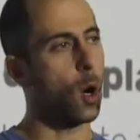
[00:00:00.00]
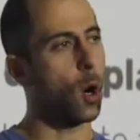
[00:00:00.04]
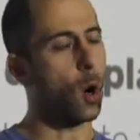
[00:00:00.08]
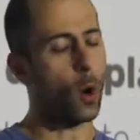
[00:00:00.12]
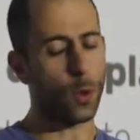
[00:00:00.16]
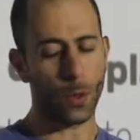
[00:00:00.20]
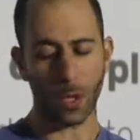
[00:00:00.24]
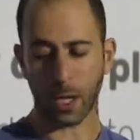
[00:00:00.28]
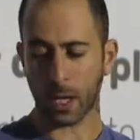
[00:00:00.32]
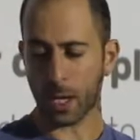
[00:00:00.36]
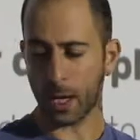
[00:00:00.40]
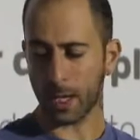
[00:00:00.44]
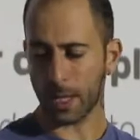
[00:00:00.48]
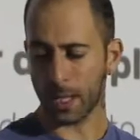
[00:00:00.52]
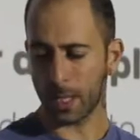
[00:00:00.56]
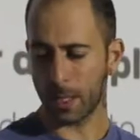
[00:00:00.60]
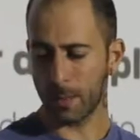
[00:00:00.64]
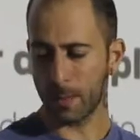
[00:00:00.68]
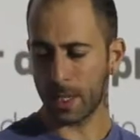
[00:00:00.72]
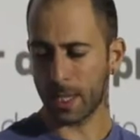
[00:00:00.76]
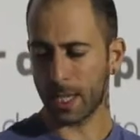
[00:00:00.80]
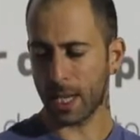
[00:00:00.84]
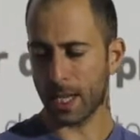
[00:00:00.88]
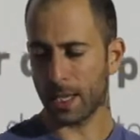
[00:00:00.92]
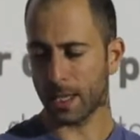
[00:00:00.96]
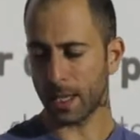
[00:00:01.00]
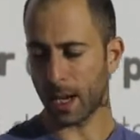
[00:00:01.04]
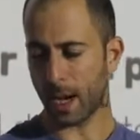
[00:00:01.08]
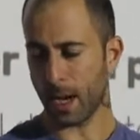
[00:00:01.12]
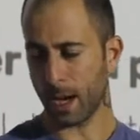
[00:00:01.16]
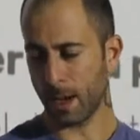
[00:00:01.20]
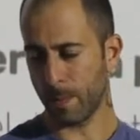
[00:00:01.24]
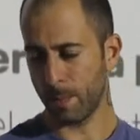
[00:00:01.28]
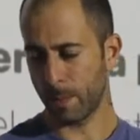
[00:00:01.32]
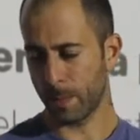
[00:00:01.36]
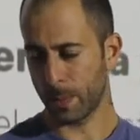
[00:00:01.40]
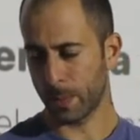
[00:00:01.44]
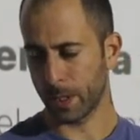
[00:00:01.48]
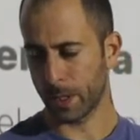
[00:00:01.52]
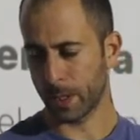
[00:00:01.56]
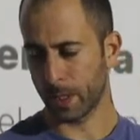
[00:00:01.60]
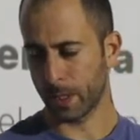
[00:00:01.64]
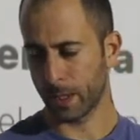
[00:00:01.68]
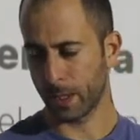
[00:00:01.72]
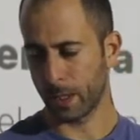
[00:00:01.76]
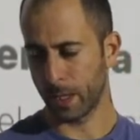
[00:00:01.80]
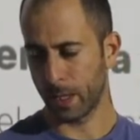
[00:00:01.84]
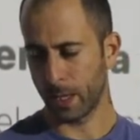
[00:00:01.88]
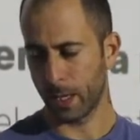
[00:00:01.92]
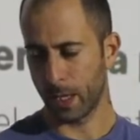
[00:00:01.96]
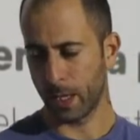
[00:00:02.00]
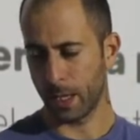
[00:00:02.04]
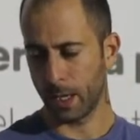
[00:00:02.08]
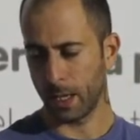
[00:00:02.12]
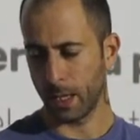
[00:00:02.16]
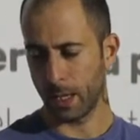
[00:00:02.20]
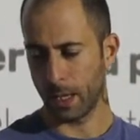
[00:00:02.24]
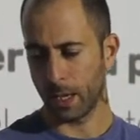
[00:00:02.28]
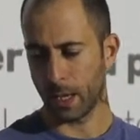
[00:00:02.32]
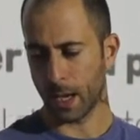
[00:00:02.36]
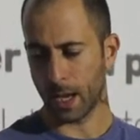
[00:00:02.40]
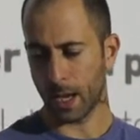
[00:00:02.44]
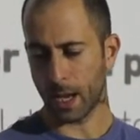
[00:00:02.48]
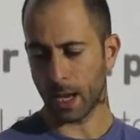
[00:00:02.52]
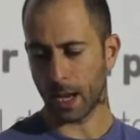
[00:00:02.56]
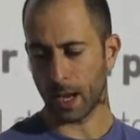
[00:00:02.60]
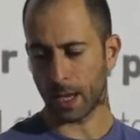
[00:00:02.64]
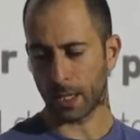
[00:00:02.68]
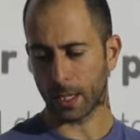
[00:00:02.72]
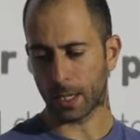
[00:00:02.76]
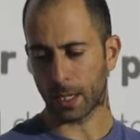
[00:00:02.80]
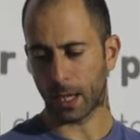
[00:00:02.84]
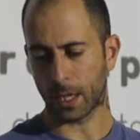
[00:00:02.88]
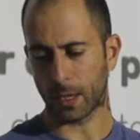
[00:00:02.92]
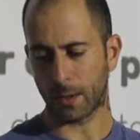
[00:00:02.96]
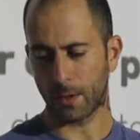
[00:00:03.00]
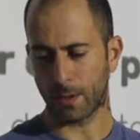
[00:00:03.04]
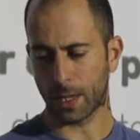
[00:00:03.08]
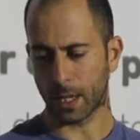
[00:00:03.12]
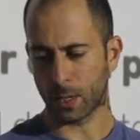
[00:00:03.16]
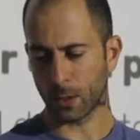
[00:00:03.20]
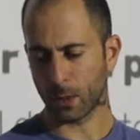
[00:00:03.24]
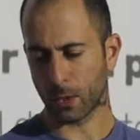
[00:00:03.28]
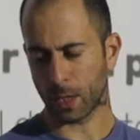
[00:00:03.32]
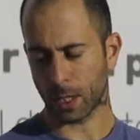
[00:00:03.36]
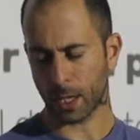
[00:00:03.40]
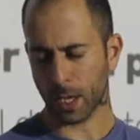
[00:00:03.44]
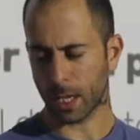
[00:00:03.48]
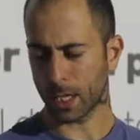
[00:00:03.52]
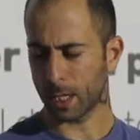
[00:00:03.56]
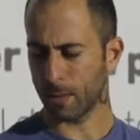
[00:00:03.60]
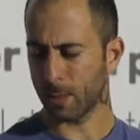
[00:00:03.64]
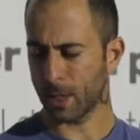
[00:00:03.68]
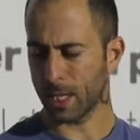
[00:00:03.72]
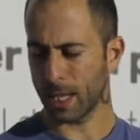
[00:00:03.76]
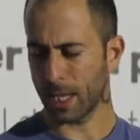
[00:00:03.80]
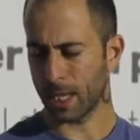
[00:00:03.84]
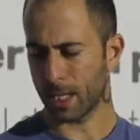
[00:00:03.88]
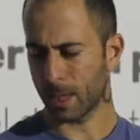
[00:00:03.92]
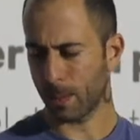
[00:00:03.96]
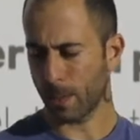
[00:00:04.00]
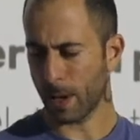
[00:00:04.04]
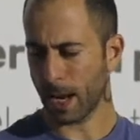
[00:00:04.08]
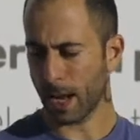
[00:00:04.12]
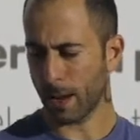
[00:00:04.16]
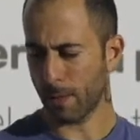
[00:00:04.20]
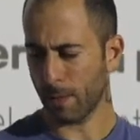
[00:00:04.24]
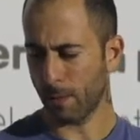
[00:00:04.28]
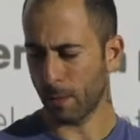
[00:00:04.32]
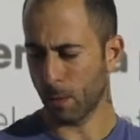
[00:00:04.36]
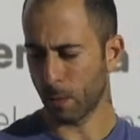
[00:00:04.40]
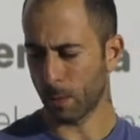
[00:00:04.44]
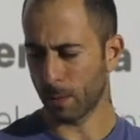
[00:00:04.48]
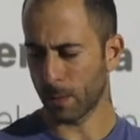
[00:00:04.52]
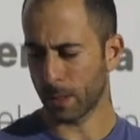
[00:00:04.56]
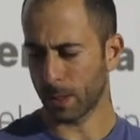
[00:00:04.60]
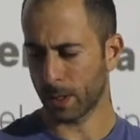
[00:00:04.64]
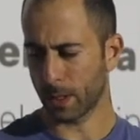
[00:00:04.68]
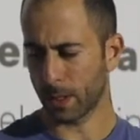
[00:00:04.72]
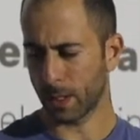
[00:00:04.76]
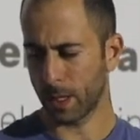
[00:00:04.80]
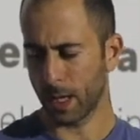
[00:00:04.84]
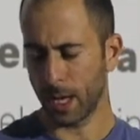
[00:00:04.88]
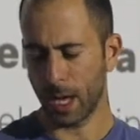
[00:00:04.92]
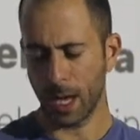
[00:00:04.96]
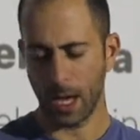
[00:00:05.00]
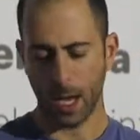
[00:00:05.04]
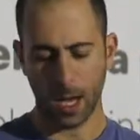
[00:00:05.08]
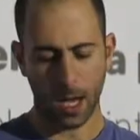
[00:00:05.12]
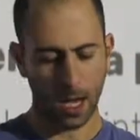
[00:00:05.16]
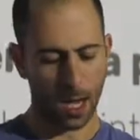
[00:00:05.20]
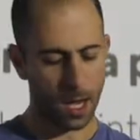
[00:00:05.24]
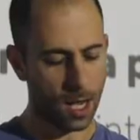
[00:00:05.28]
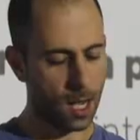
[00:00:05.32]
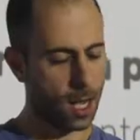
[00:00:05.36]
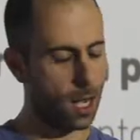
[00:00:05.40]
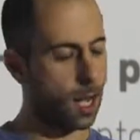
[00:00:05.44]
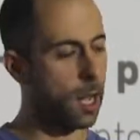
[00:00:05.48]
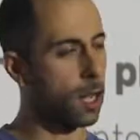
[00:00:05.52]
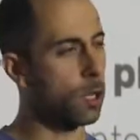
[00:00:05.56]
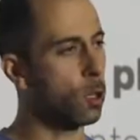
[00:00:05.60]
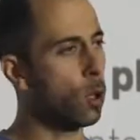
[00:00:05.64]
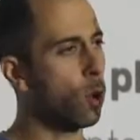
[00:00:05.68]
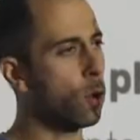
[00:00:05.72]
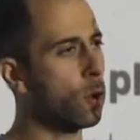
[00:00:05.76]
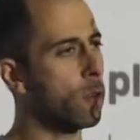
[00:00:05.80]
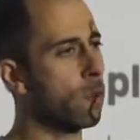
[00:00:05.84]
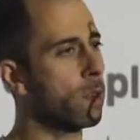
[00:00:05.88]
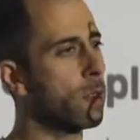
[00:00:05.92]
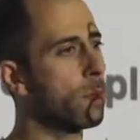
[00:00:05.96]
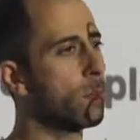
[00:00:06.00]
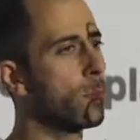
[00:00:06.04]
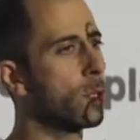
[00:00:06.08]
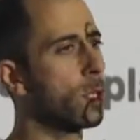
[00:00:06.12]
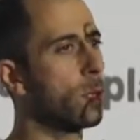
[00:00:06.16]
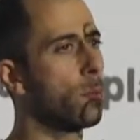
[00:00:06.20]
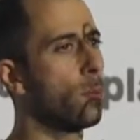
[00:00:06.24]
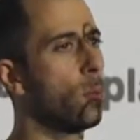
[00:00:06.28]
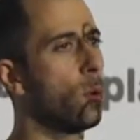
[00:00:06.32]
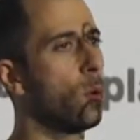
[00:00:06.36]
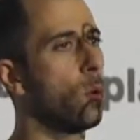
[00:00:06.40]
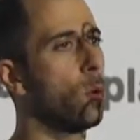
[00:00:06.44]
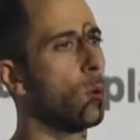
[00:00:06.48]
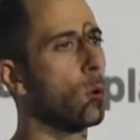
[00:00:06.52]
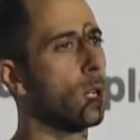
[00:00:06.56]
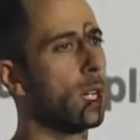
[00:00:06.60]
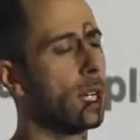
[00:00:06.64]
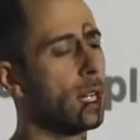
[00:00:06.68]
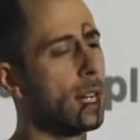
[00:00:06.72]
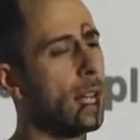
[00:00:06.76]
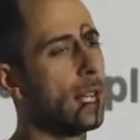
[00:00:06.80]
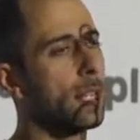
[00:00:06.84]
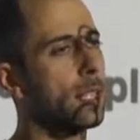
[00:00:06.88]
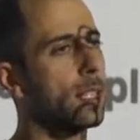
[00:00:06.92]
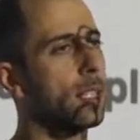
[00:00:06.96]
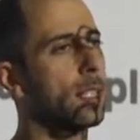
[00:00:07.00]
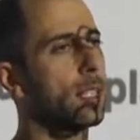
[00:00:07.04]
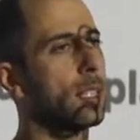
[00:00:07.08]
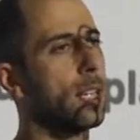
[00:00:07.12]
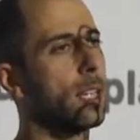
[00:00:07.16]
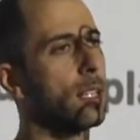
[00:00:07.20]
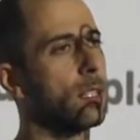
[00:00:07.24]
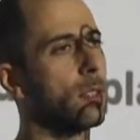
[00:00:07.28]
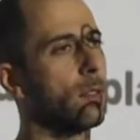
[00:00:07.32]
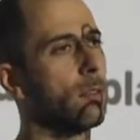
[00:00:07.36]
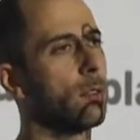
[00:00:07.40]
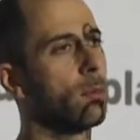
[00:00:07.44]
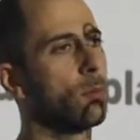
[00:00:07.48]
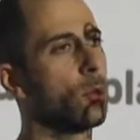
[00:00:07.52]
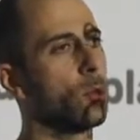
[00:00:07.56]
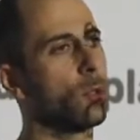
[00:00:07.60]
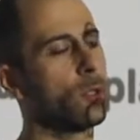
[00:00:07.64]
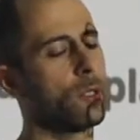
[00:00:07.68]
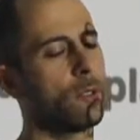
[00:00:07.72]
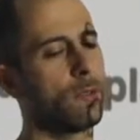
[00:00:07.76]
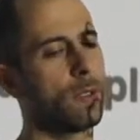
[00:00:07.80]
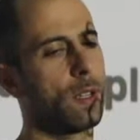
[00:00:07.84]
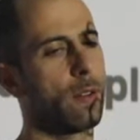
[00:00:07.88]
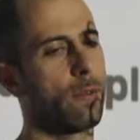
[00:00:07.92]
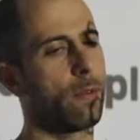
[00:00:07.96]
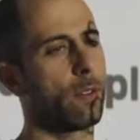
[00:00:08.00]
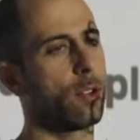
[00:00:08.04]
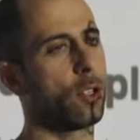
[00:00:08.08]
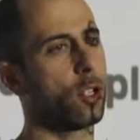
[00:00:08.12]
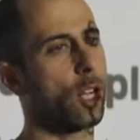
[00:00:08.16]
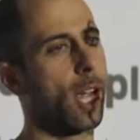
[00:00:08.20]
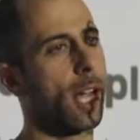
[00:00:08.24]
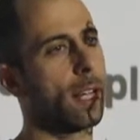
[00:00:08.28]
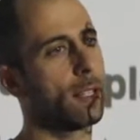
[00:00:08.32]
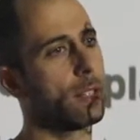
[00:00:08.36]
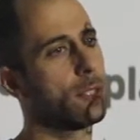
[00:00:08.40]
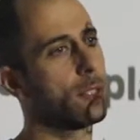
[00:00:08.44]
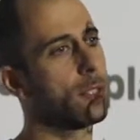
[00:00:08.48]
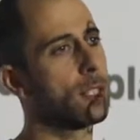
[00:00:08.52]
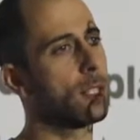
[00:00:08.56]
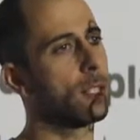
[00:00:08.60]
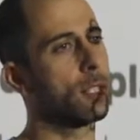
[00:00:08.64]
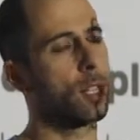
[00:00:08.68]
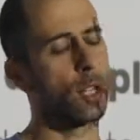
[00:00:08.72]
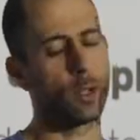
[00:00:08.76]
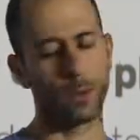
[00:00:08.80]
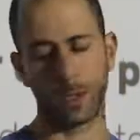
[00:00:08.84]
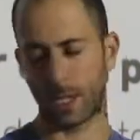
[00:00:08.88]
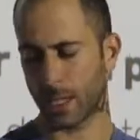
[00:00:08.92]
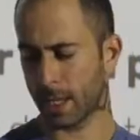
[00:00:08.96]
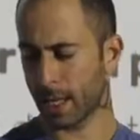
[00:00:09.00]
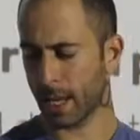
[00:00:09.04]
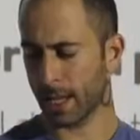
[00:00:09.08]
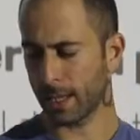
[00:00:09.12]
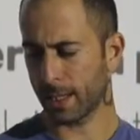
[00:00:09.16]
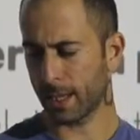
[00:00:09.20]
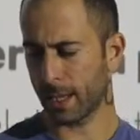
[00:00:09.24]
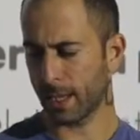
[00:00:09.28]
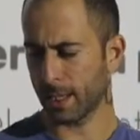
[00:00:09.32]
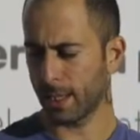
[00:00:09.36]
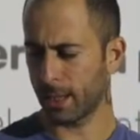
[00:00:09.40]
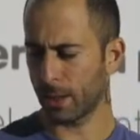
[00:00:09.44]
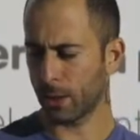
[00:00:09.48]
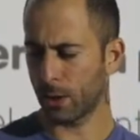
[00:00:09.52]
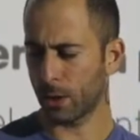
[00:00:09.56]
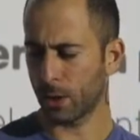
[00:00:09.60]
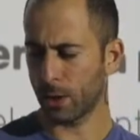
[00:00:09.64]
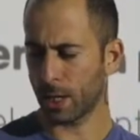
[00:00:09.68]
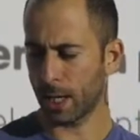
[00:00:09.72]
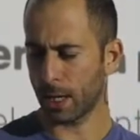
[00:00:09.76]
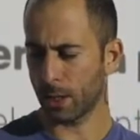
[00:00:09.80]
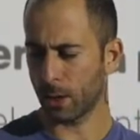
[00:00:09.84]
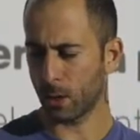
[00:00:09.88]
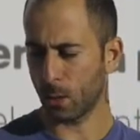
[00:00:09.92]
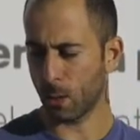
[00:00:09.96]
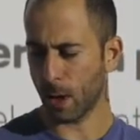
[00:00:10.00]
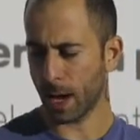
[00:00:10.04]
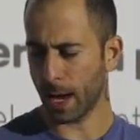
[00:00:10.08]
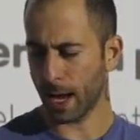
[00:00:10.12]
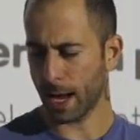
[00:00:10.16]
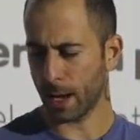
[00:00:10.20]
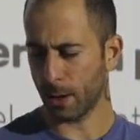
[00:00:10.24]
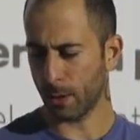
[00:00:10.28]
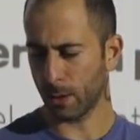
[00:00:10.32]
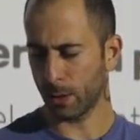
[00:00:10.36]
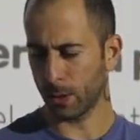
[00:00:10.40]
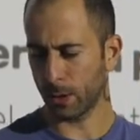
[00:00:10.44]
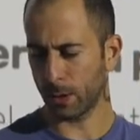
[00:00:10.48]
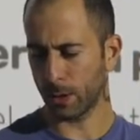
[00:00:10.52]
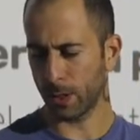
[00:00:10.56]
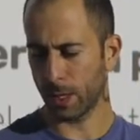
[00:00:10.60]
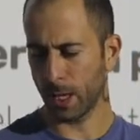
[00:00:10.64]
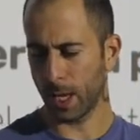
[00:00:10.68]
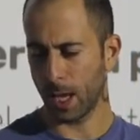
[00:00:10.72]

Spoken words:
On the customer data hubs side of things, or the customer data platforms, a lot of them support collecting data from lots of different channels and loading that data into your data warehouse.